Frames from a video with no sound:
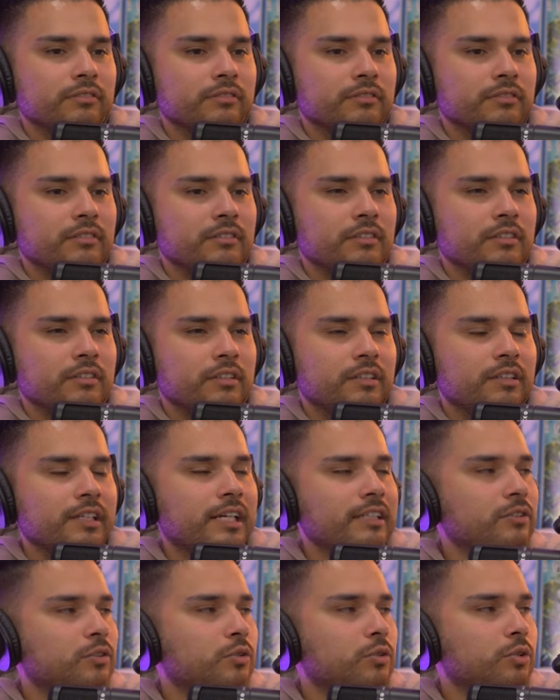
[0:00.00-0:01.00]
Yeah, we have.
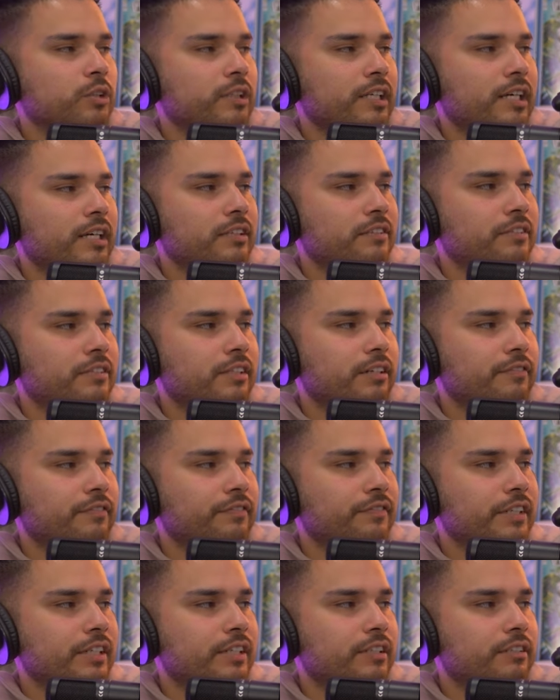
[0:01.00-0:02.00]
That's this. cool that the
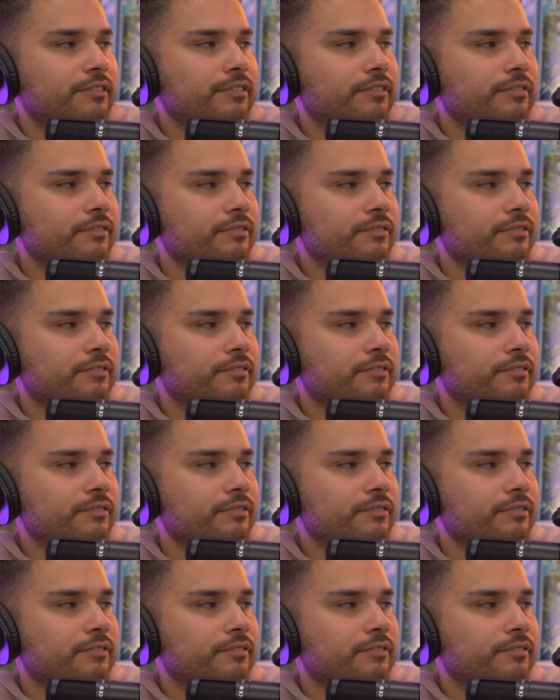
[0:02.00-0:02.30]
vet,